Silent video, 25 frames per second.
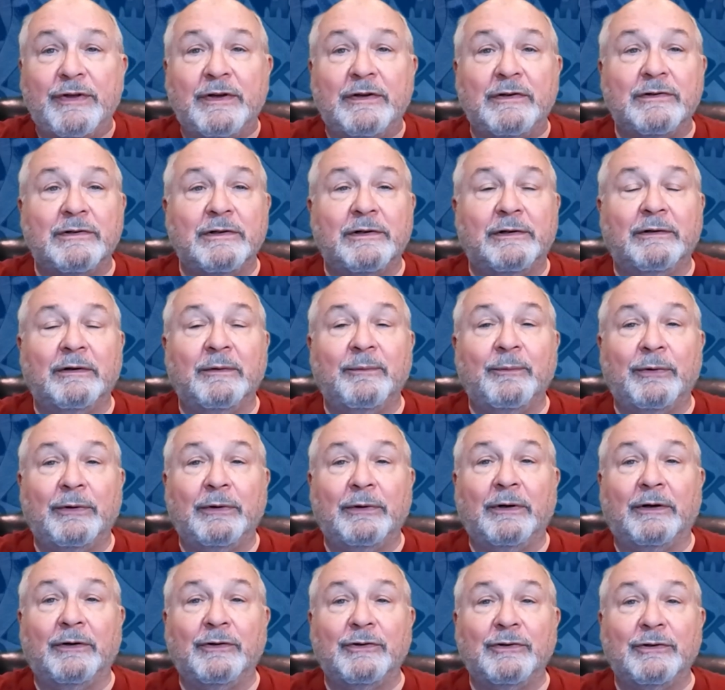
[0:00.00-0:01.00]
things that are in
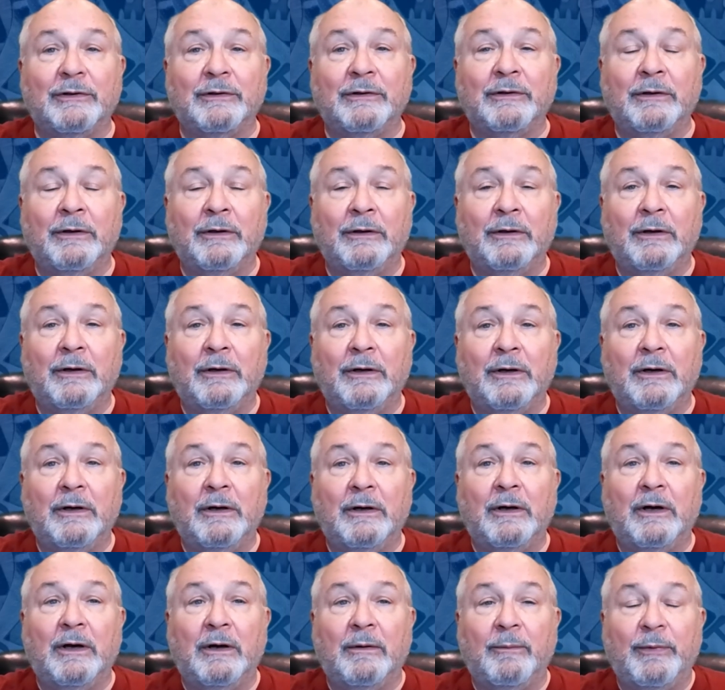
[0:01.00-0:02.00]
production
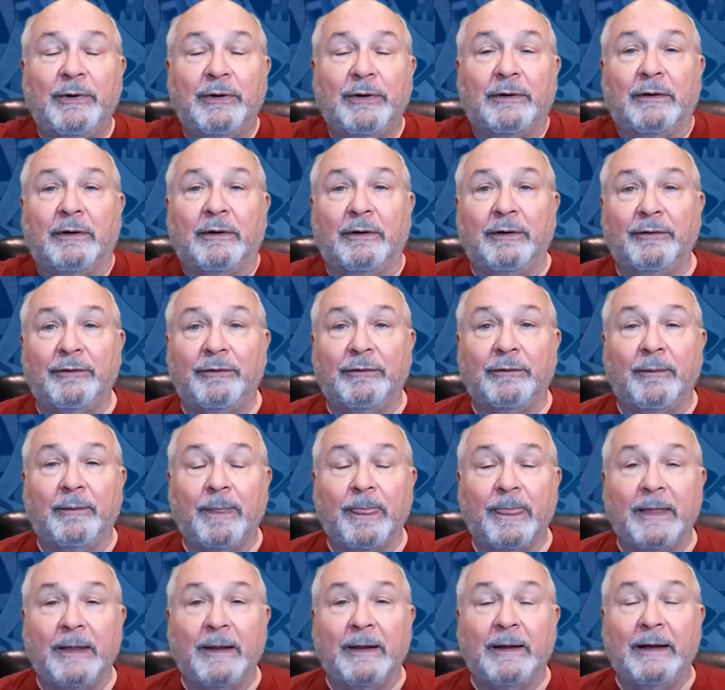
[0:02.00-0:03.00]
because,
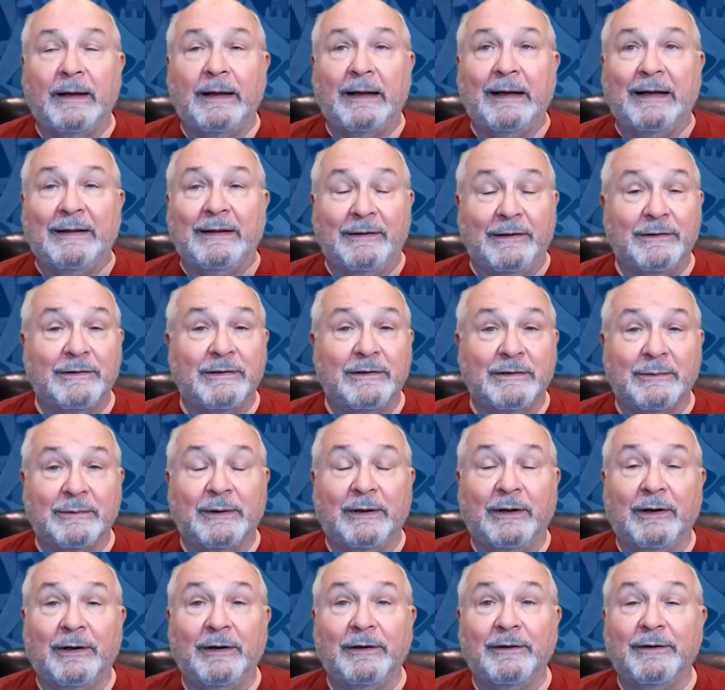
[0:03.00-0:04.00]
and this is
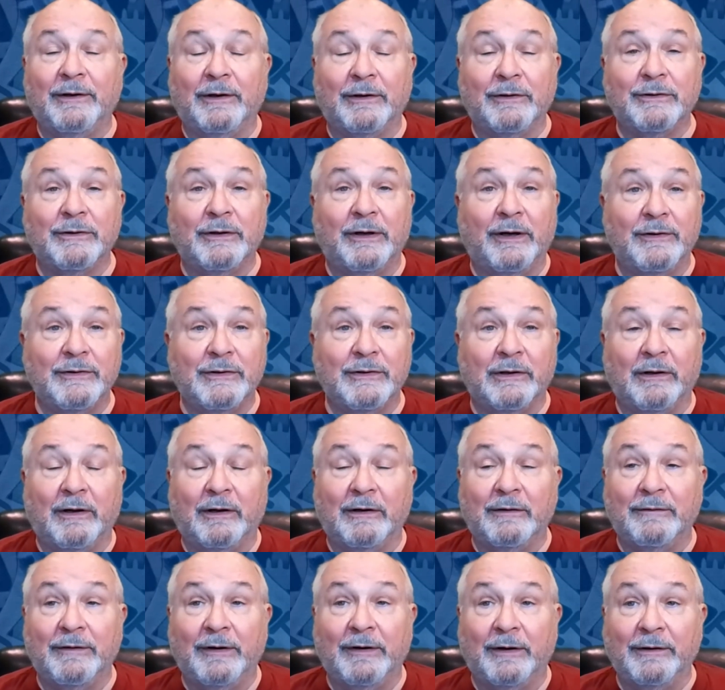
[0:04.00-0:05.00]
where architecture adds a
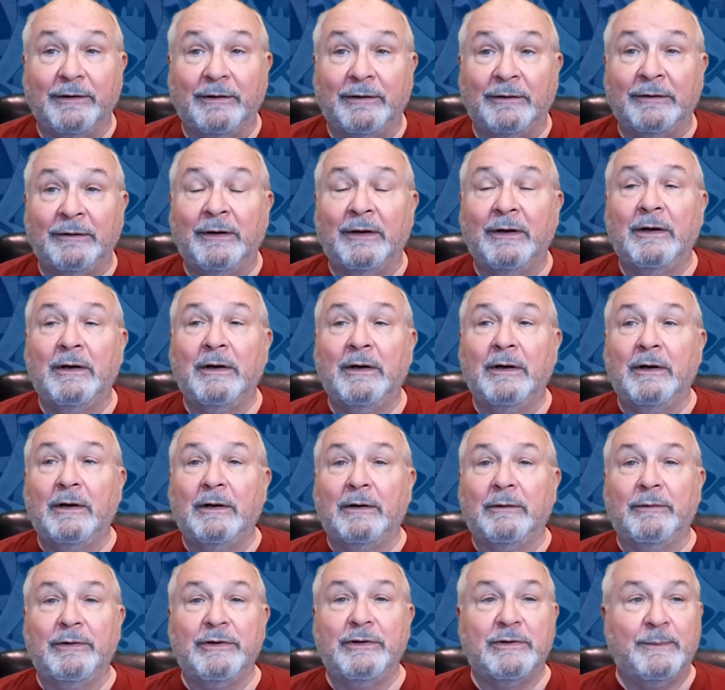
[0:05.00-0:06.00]
lot of value,
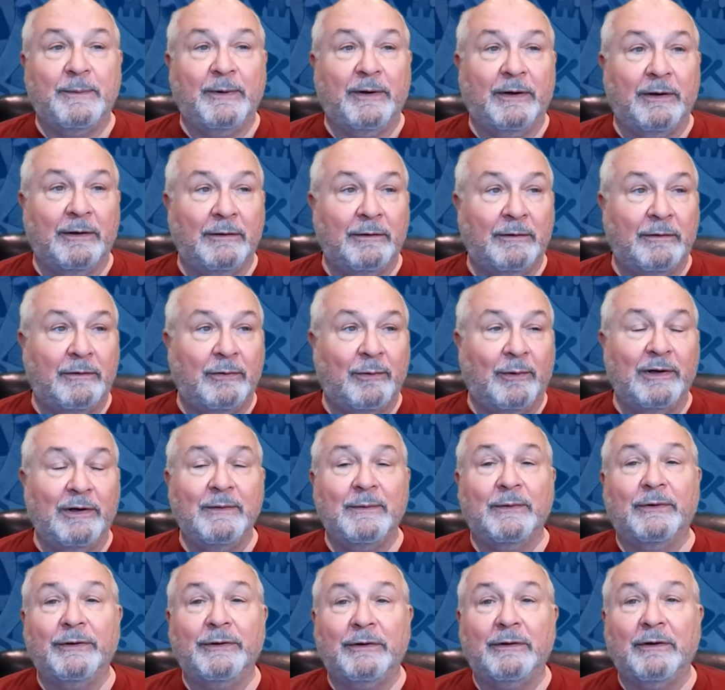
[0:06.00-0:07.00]
we spend
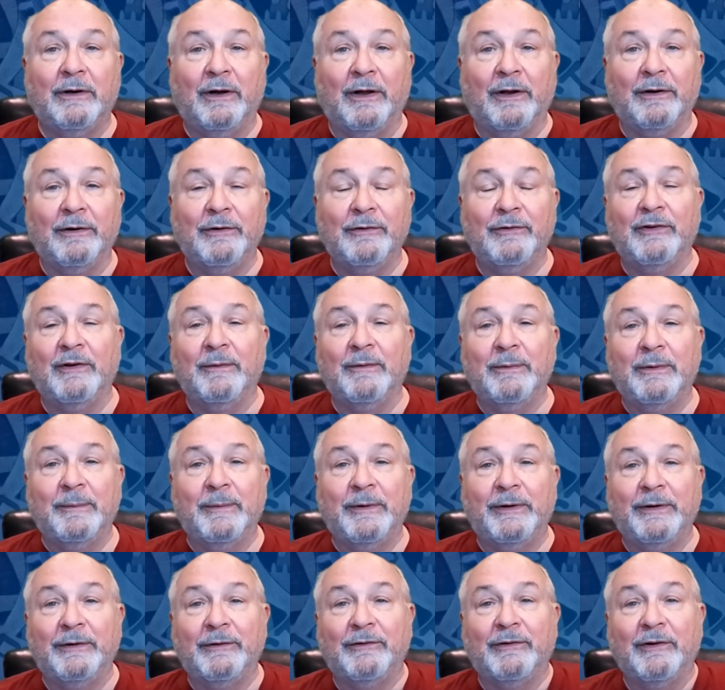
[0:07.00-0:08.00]
$20 million
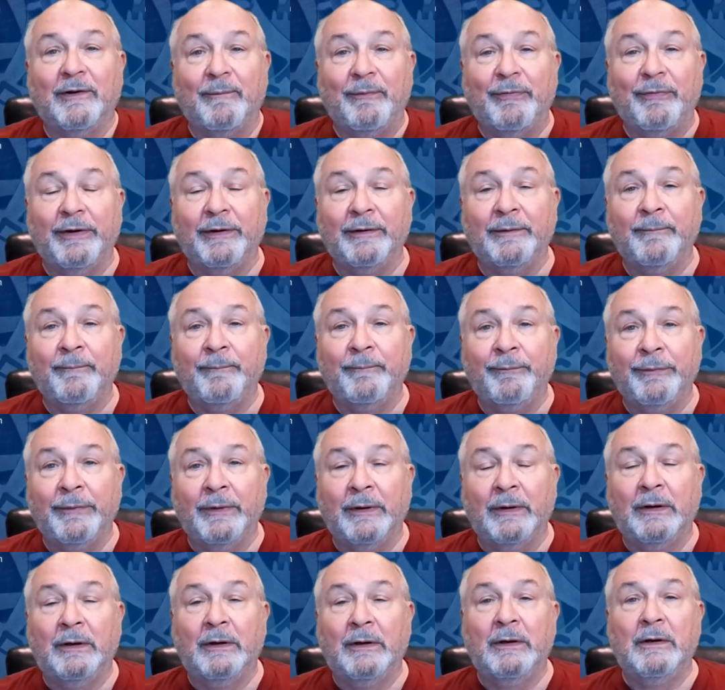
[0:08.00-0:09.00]
implementing something.
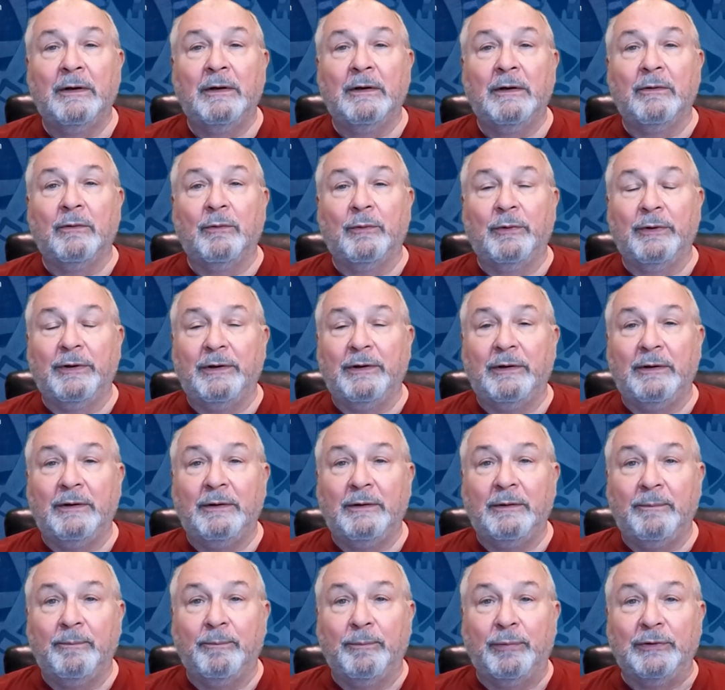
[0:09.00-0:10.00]

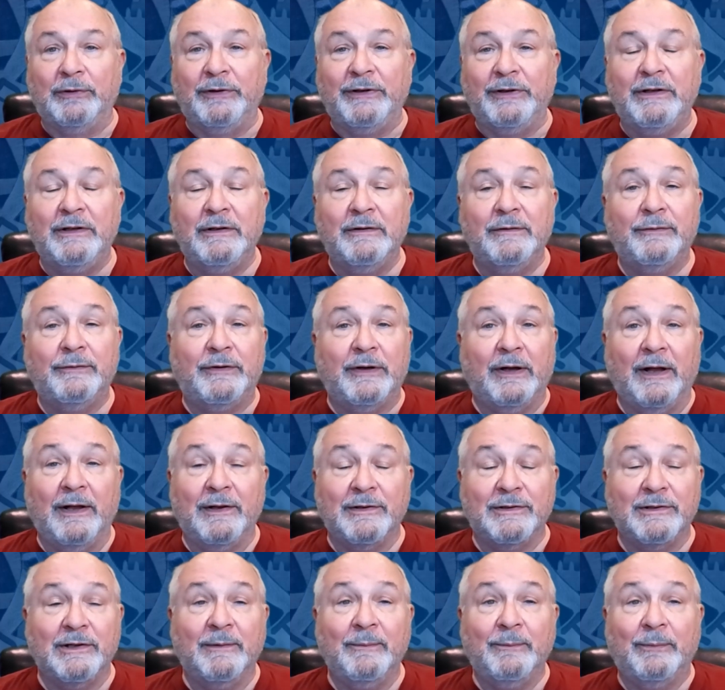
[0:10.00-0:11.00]
We believed
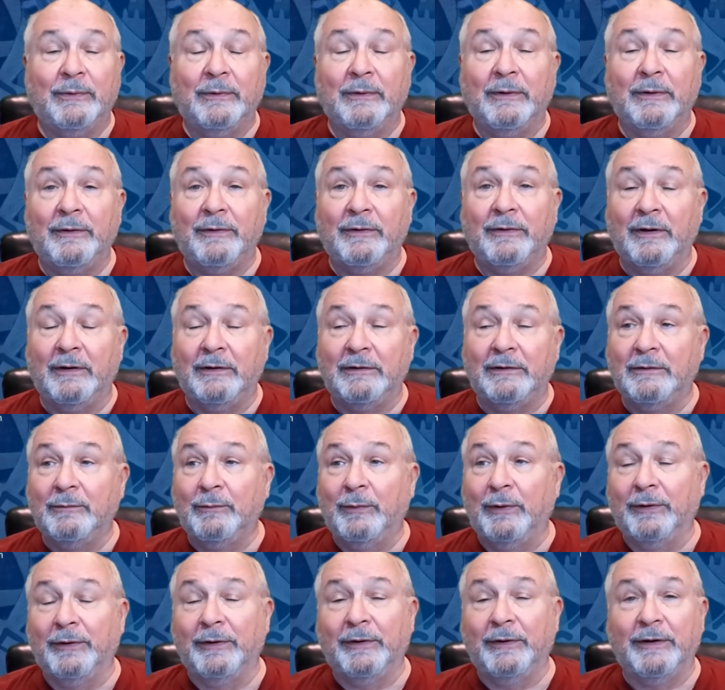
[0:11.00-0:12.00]
at some point that
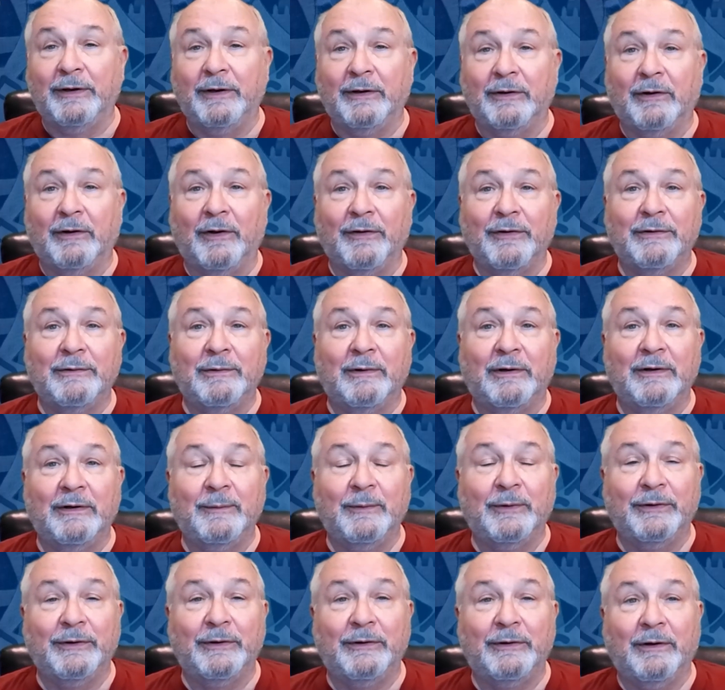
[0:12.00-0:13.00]
we're going to get all the $20
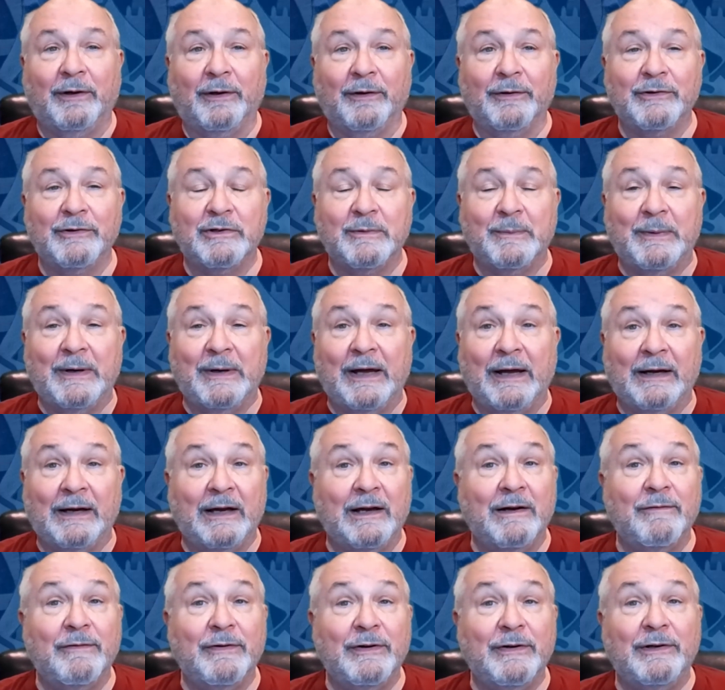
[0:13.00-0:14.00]
million back
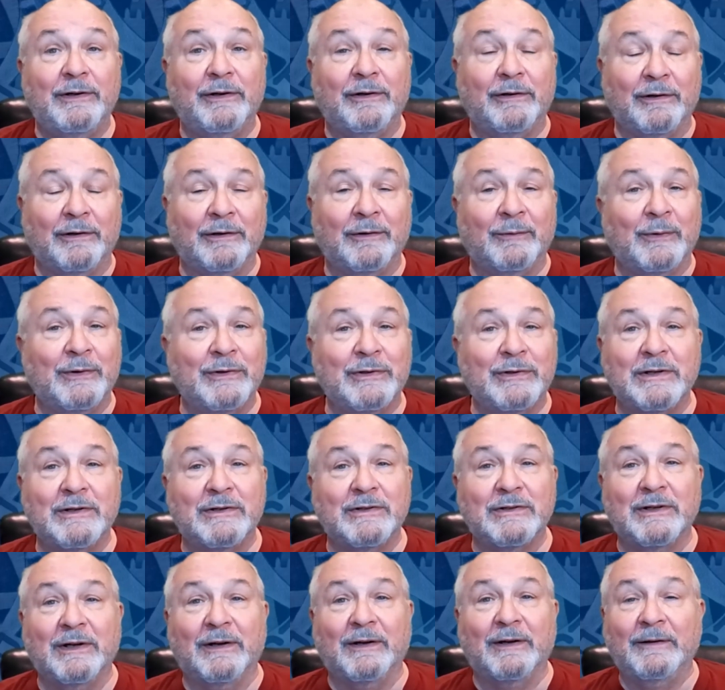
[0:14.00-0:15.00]
every year once
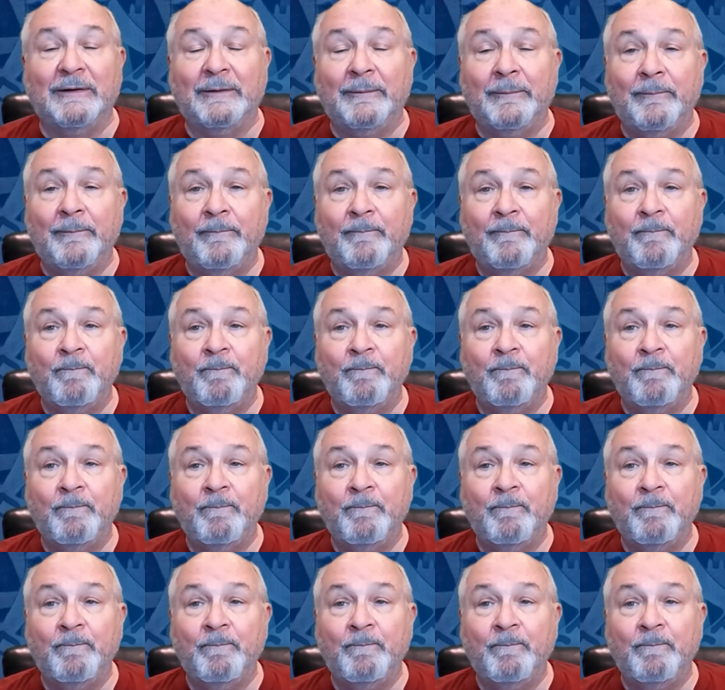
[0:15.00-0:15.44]
it's done.